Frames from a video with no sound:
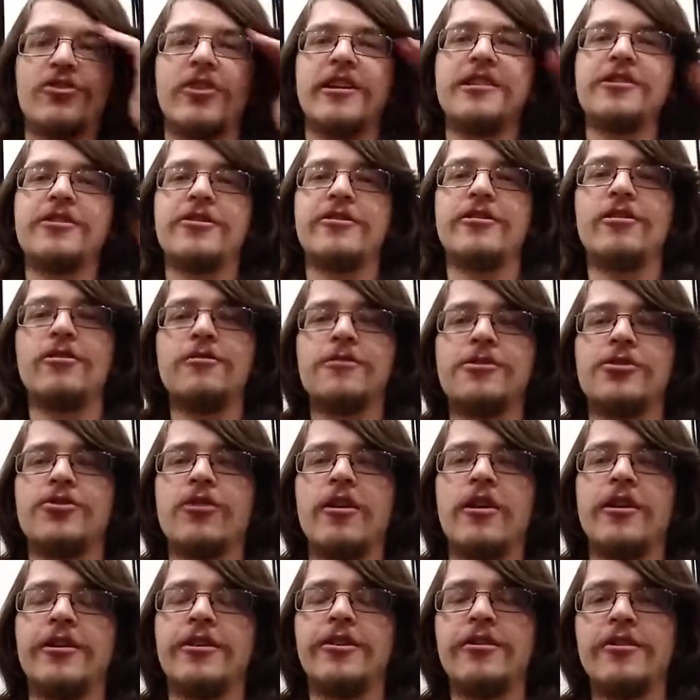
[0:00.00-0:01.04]
Trace your notes,
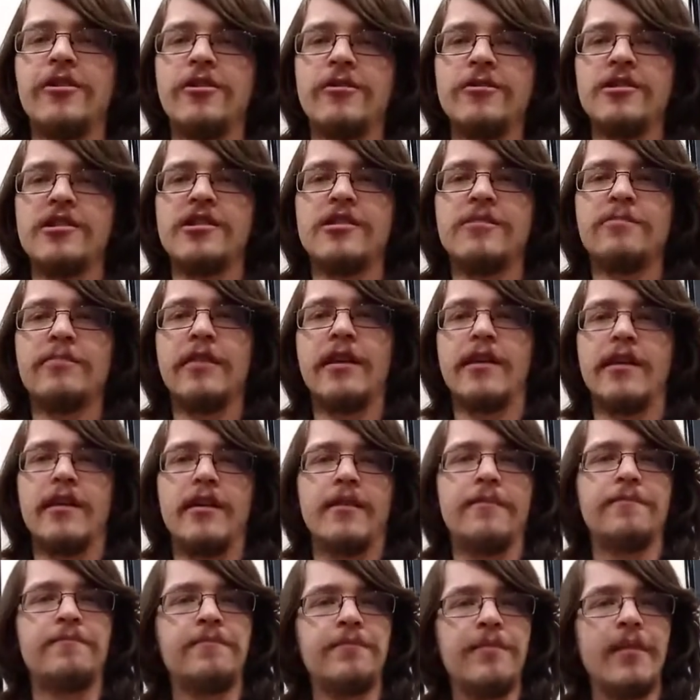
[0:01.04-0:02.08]
draw in your notes. But
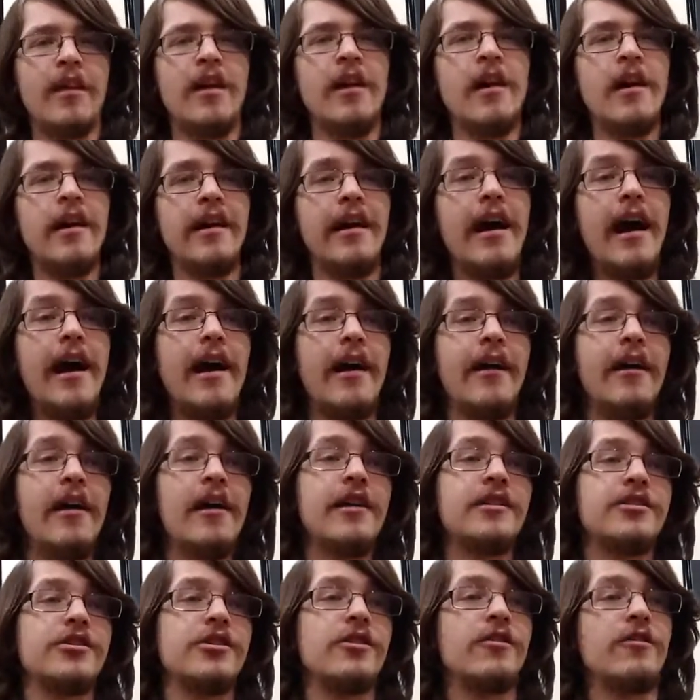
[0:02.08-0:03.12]
yeah,
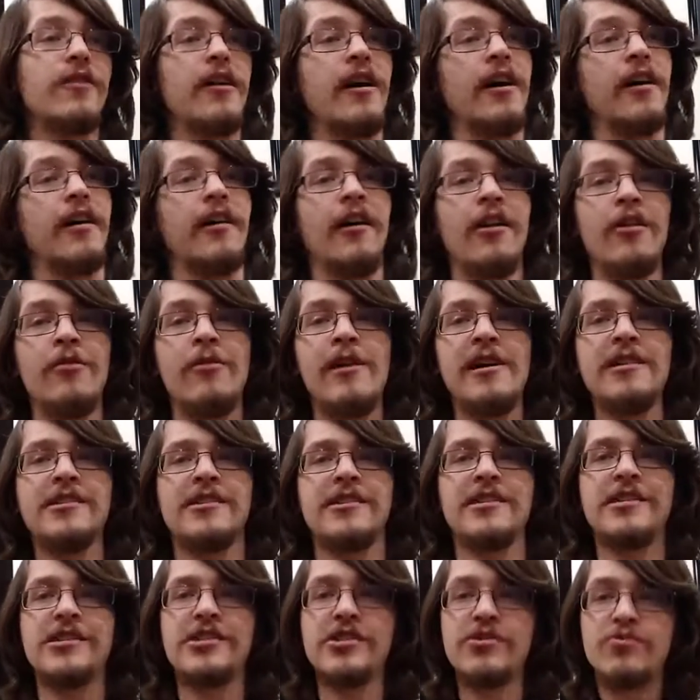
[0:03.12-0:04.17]
So
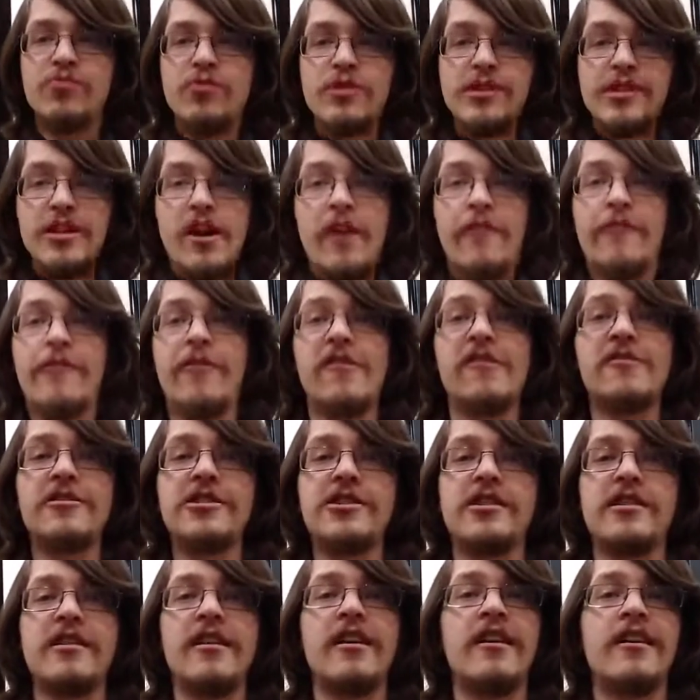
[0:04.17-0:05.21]
otherwise, was our
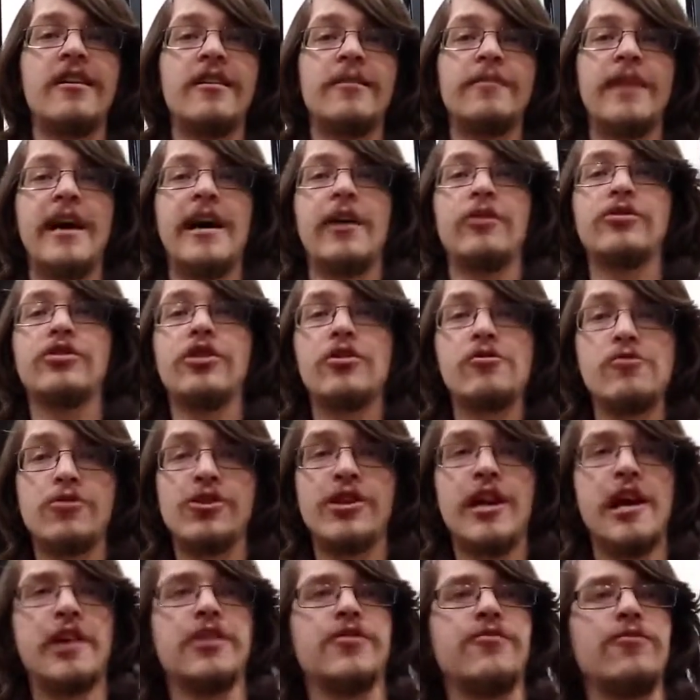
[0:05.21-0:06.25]
first alto
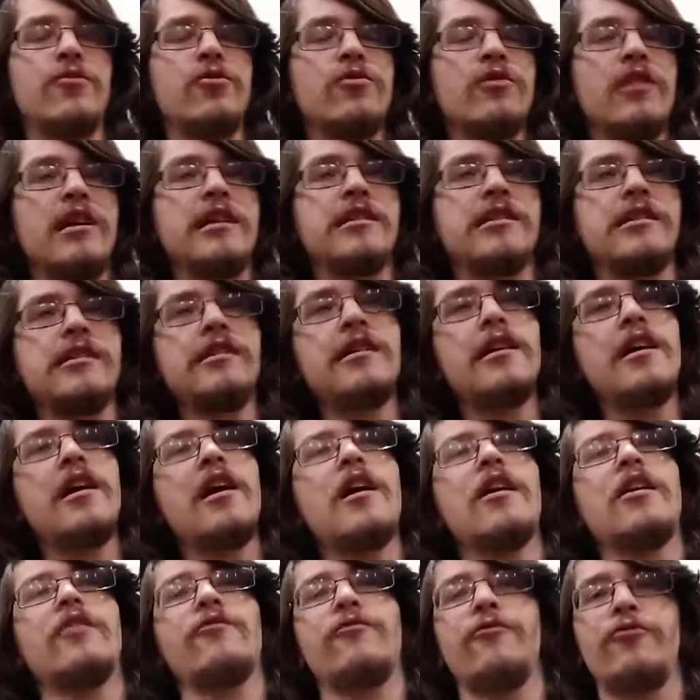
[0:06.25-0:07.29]
saxophone lesson
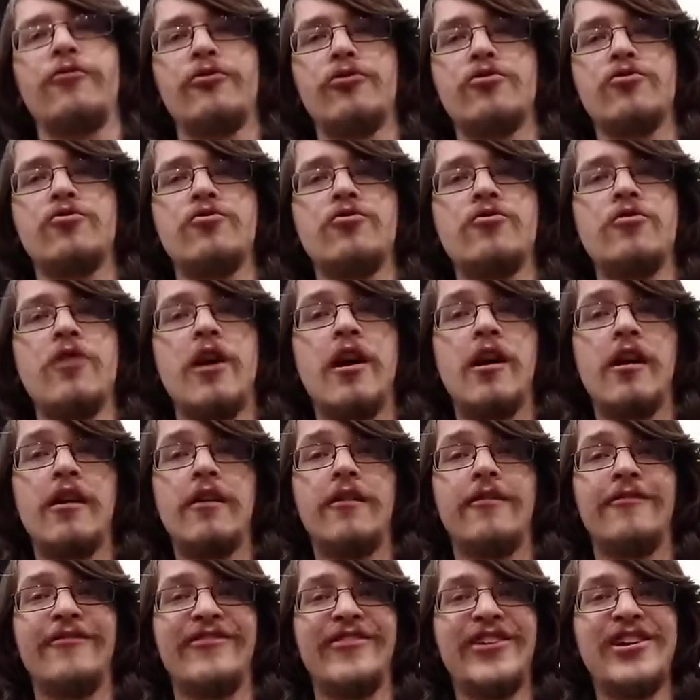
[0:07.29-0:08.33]
through
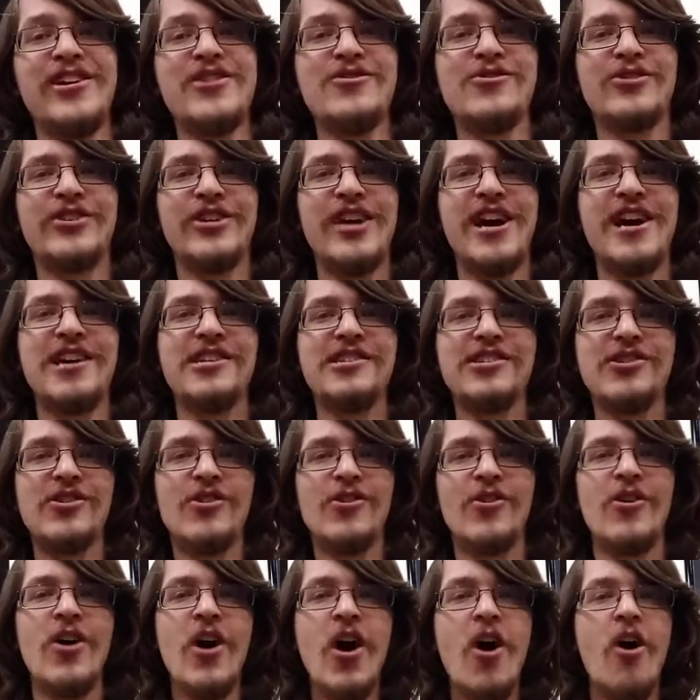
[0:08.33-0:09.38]
video chat.
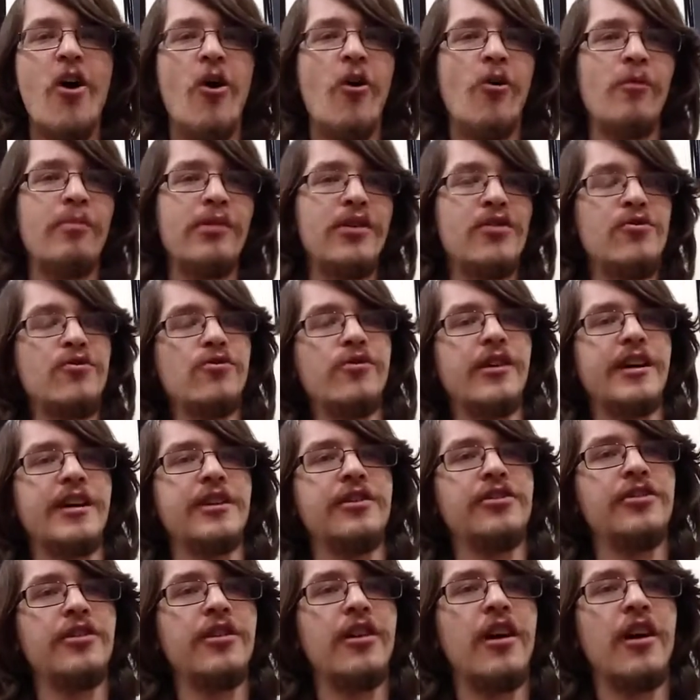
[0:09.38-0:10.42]
So hope you
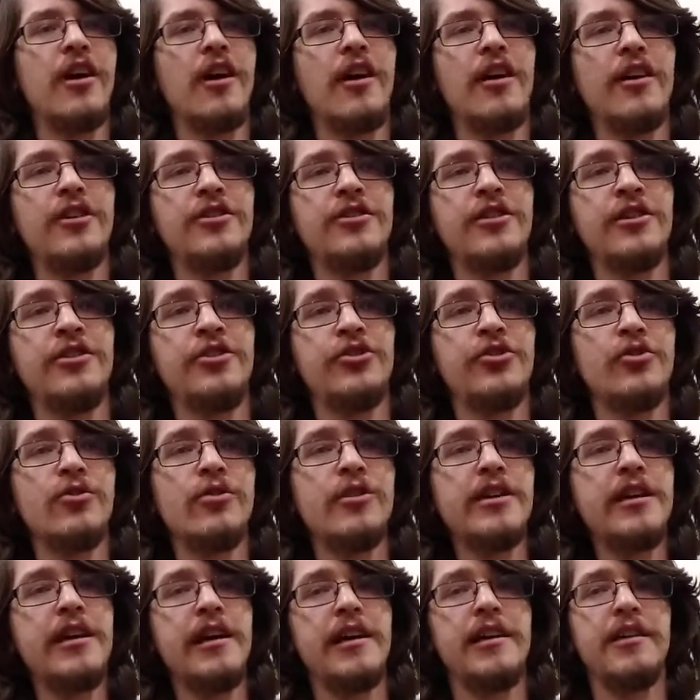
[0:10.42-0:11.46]

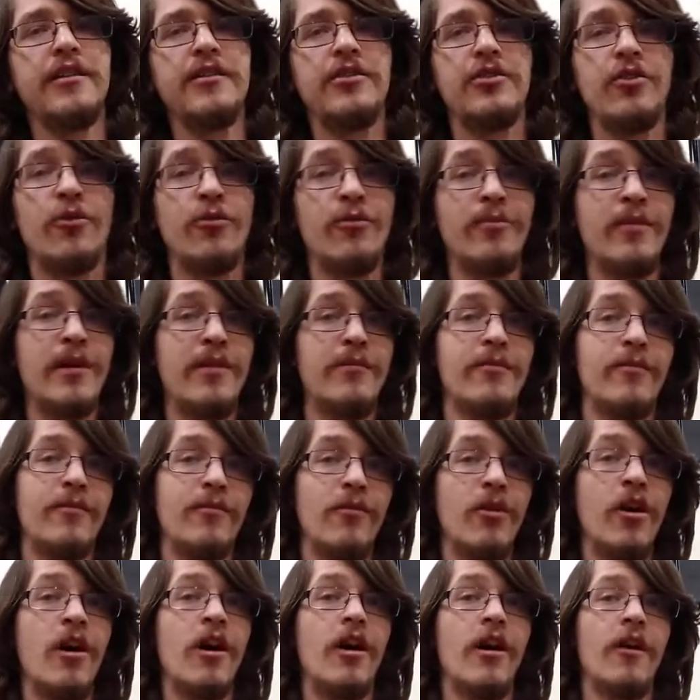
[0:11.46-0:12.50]
enjoyed, and don't
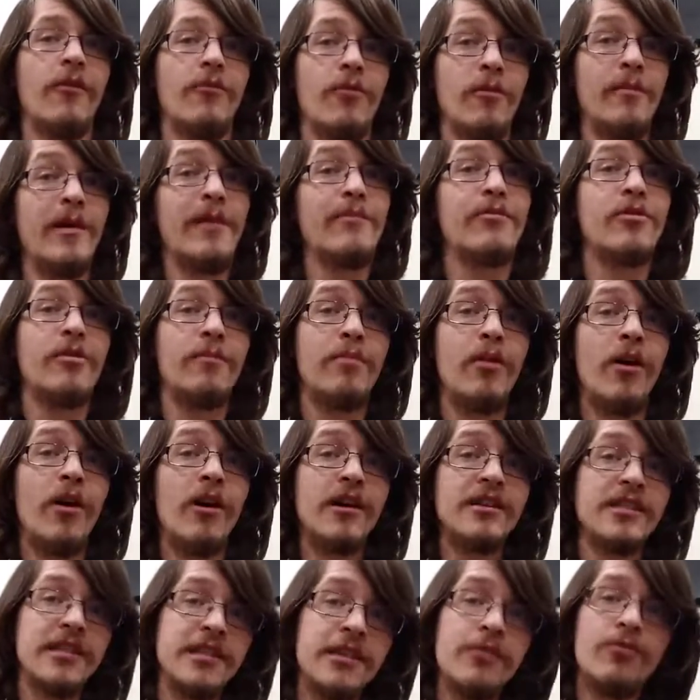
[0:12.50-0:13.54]
remember to
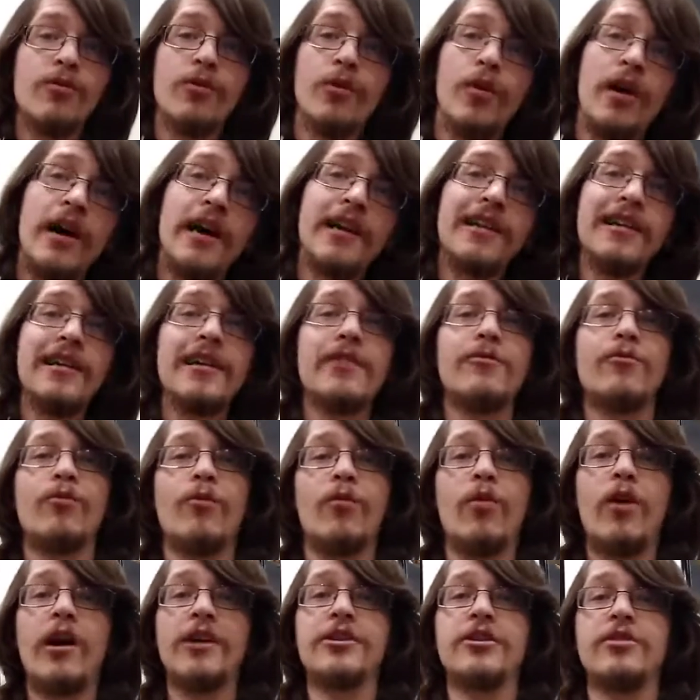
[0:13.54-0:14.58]
pause it, rewind it,
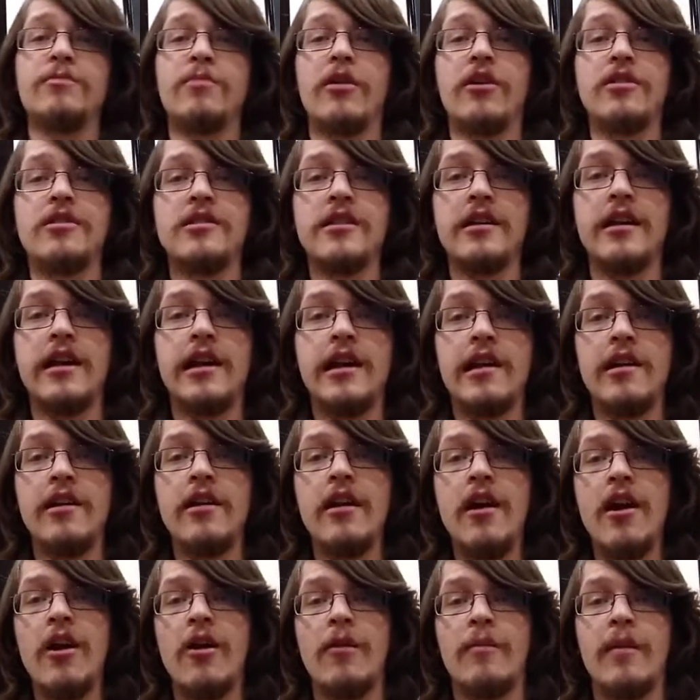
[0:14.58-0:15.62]
watch parts again.
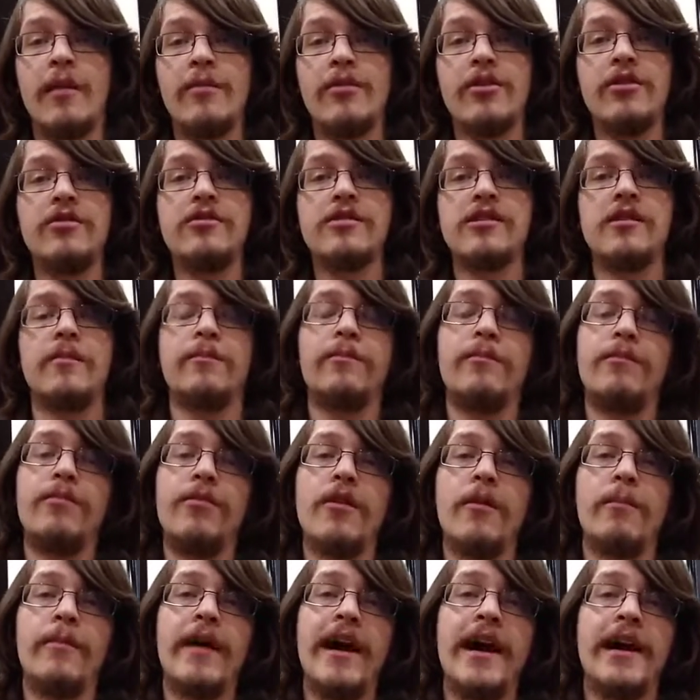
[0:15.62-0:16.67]
Remember to use the
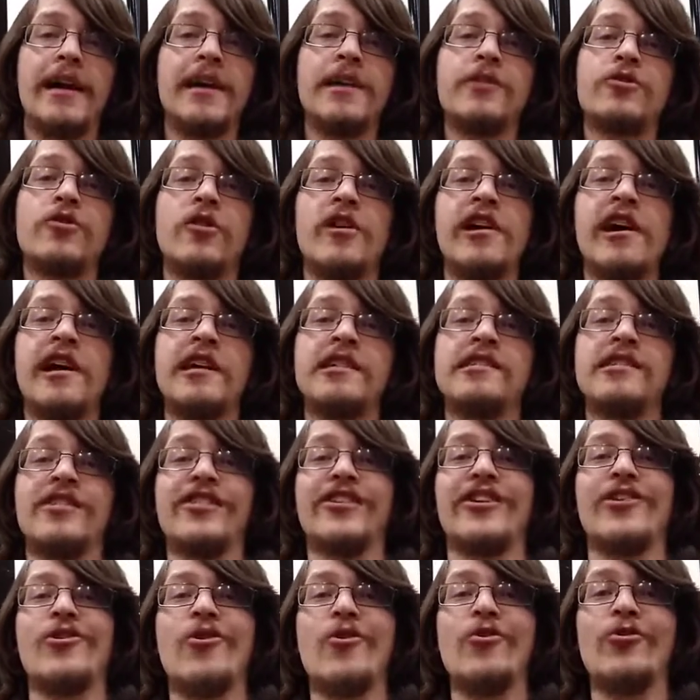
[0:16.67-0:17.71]
backing tracks and
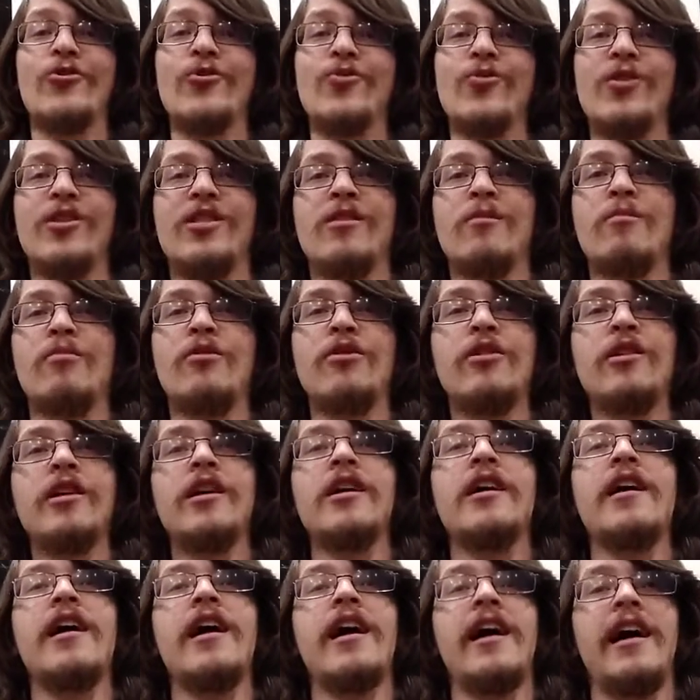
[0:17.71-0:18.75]
the code with the book,
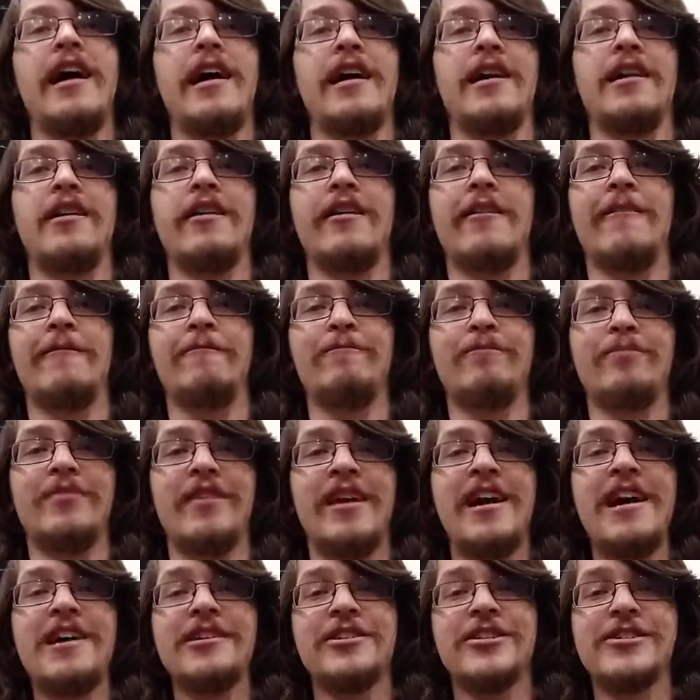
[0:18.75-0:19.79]
and
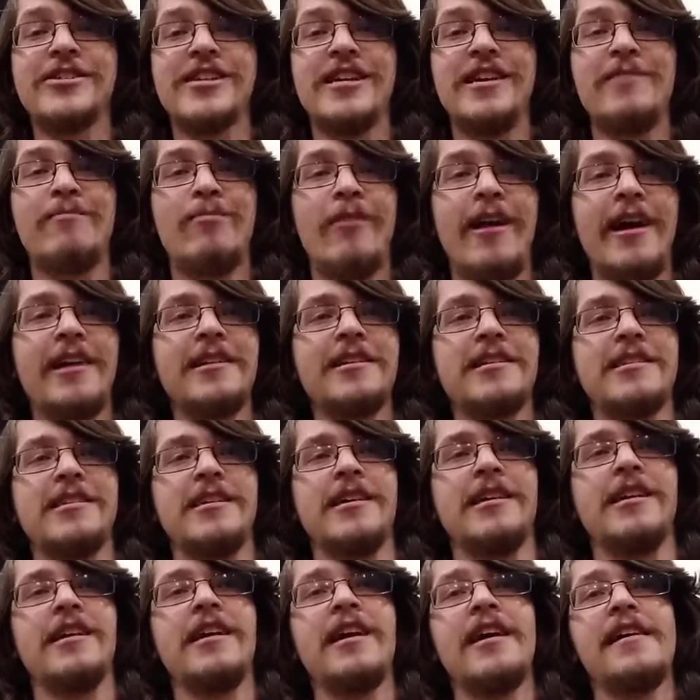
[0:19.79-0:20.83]
yeah, just keep
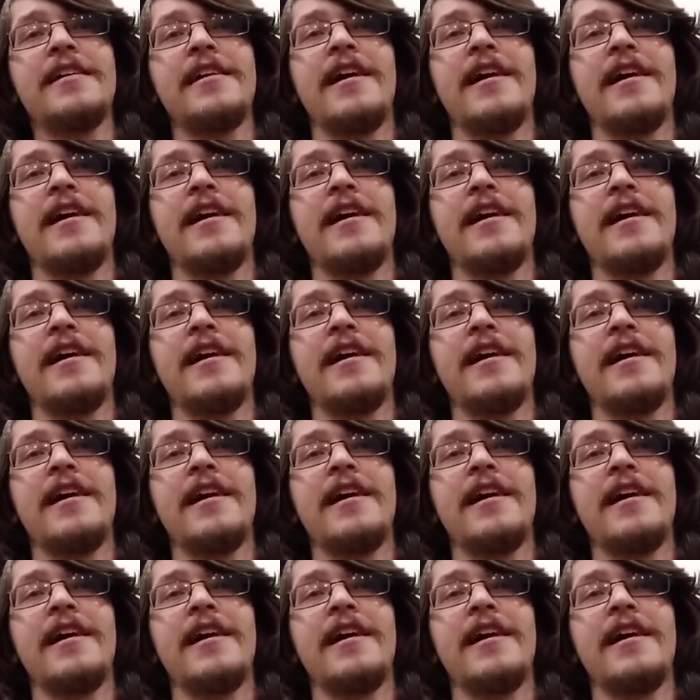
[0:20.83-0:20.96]
practicing.